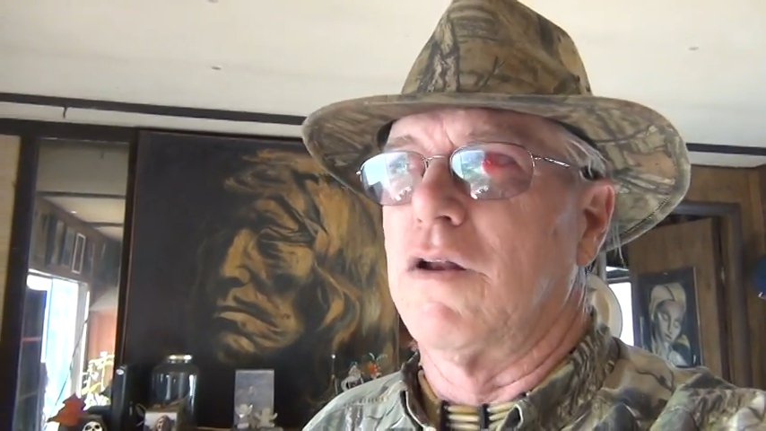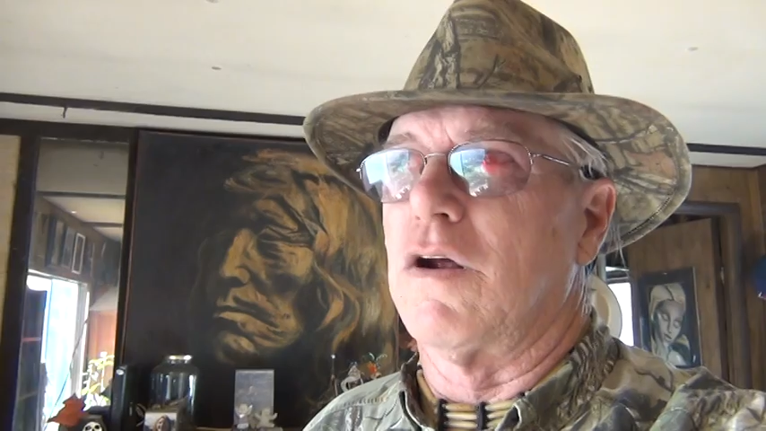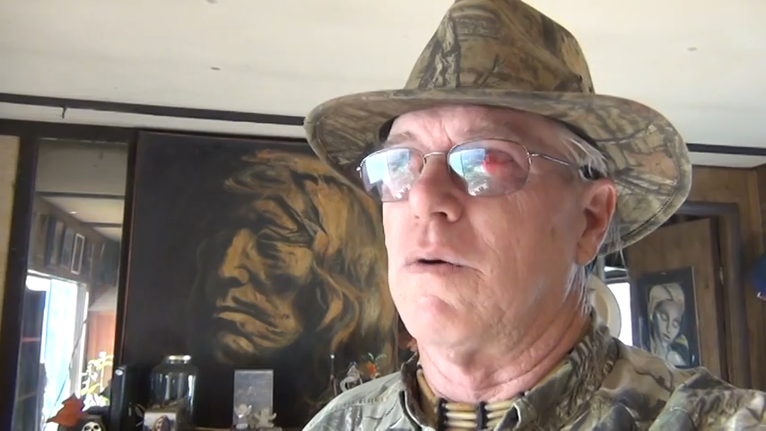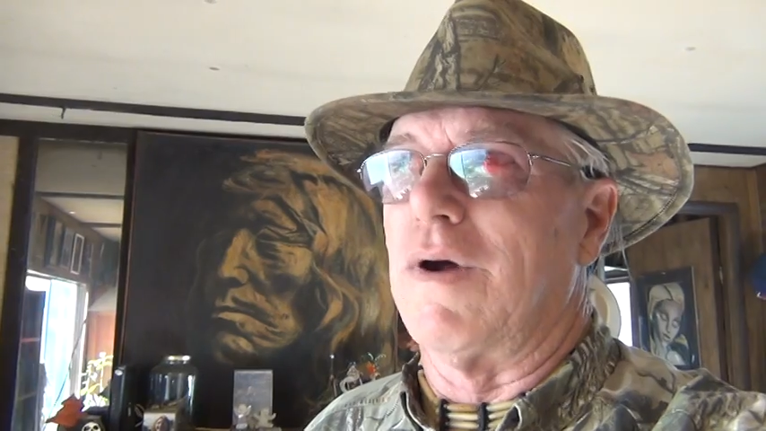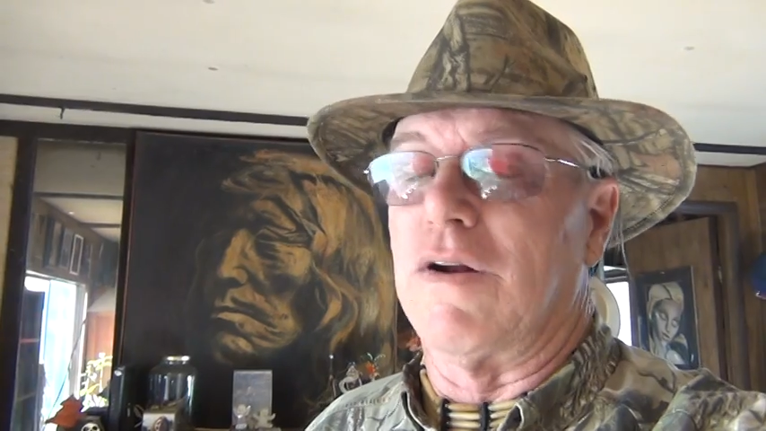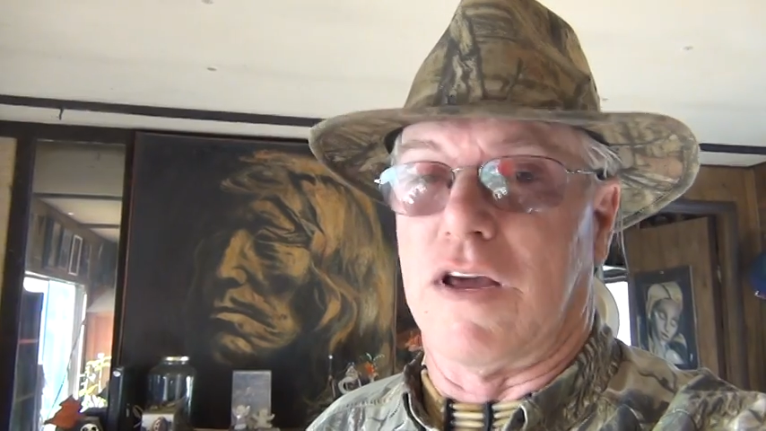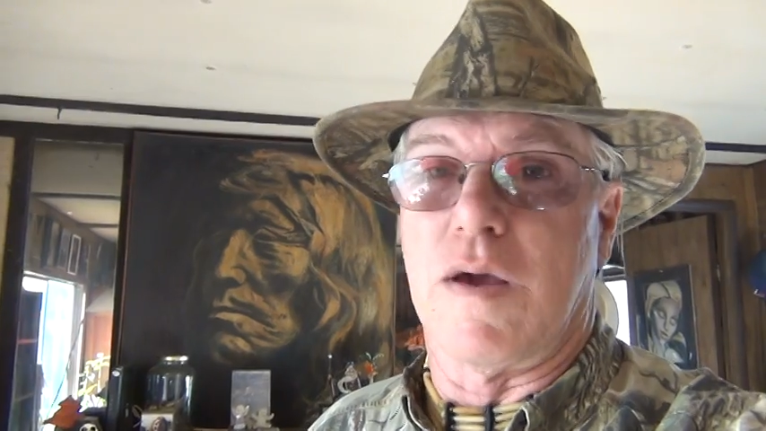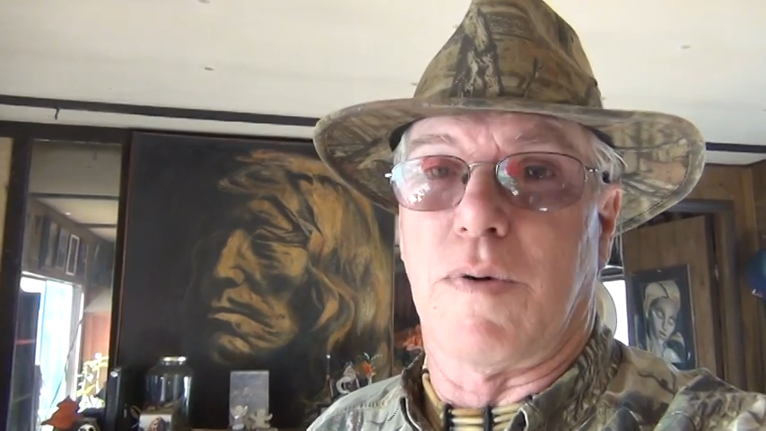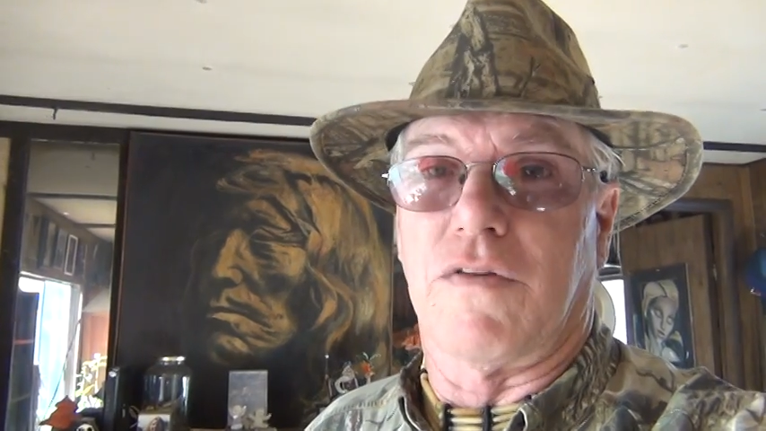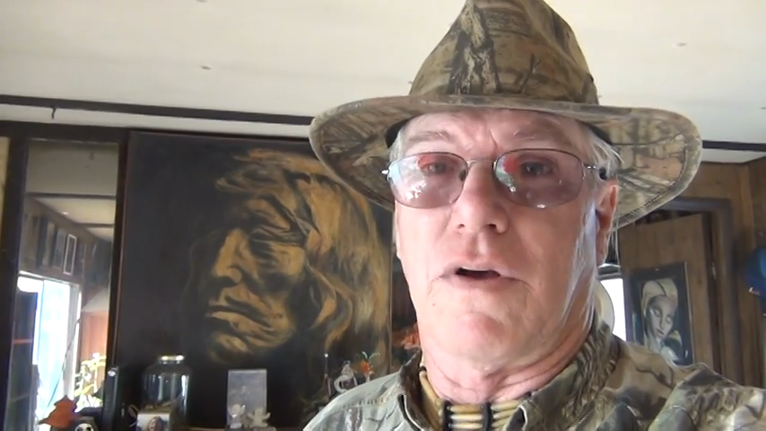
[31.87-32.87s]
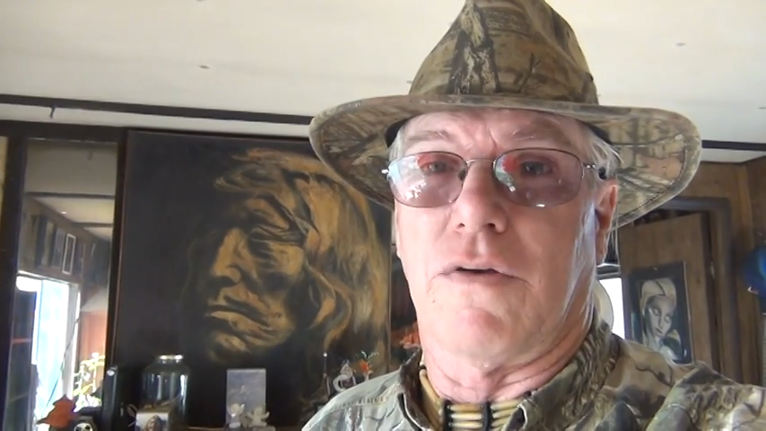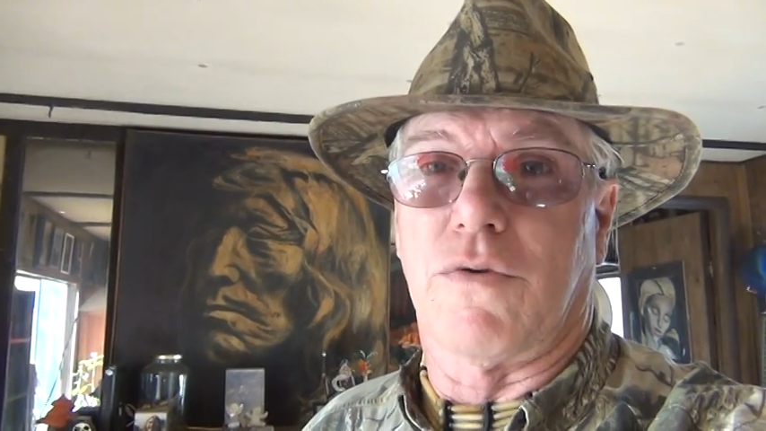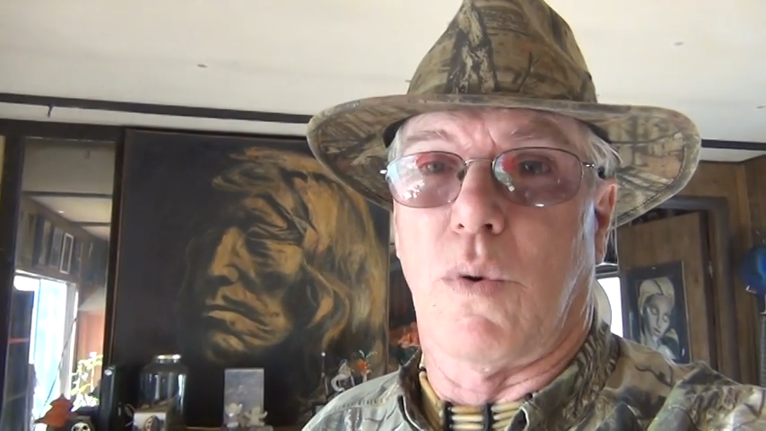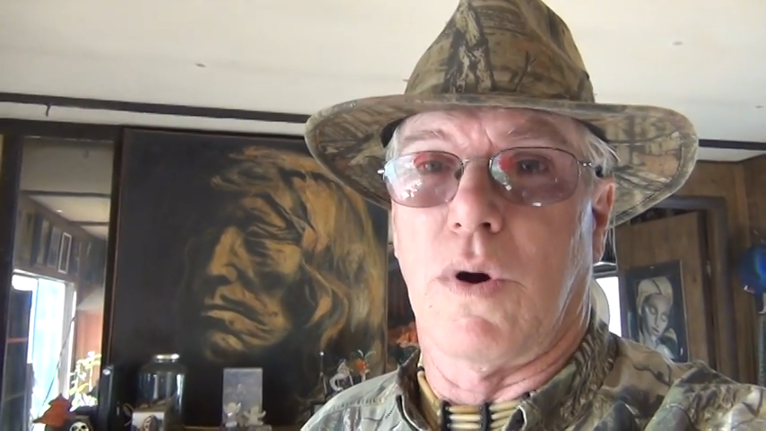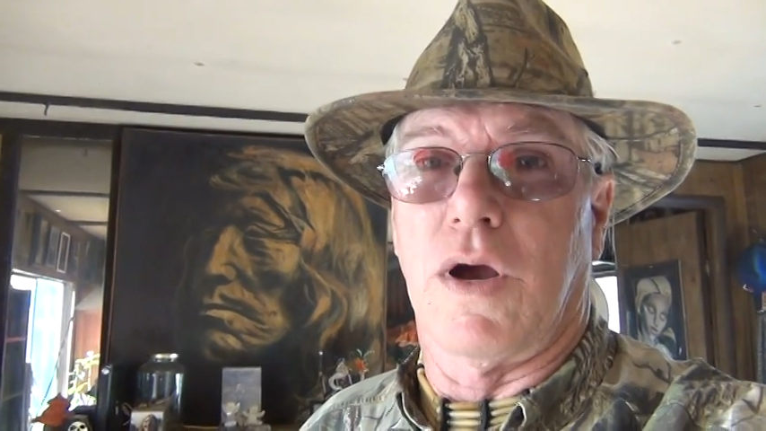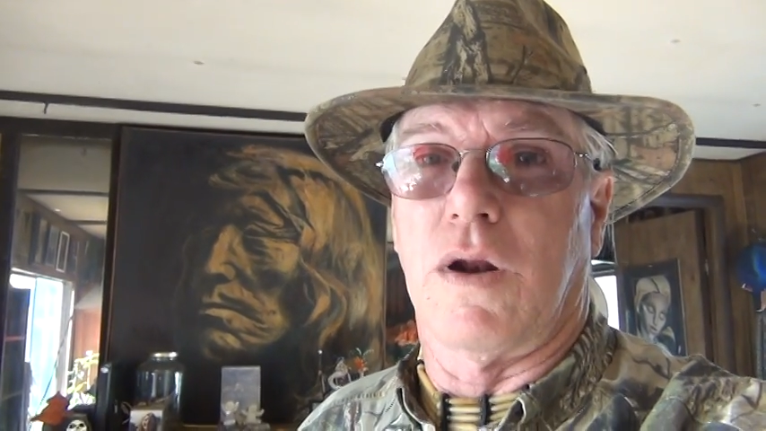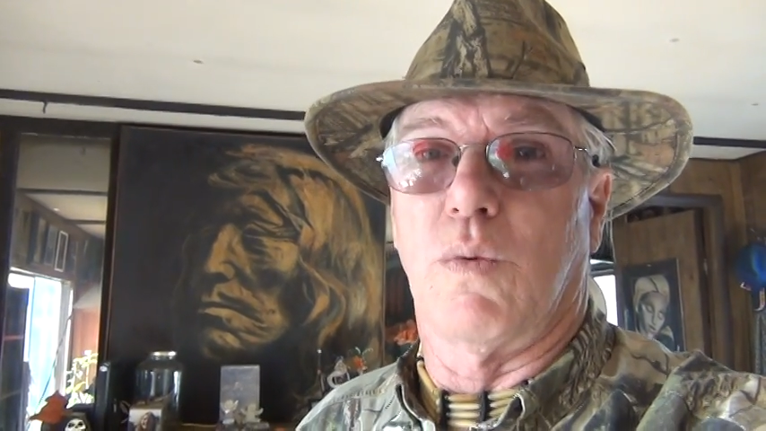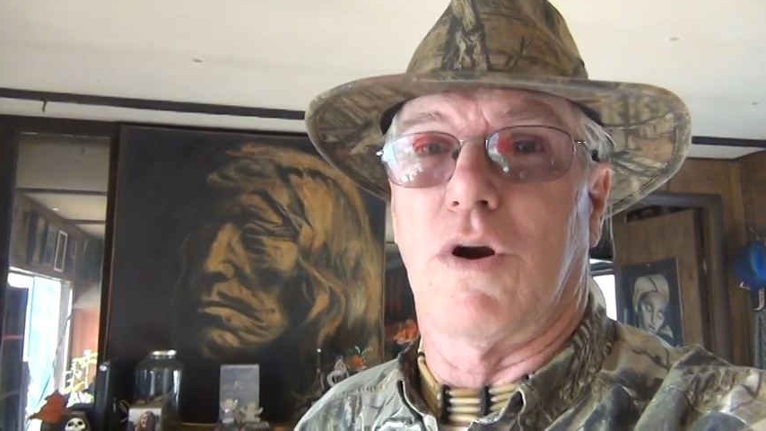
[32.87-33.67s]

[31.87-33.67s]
turn around and keep ourselves going,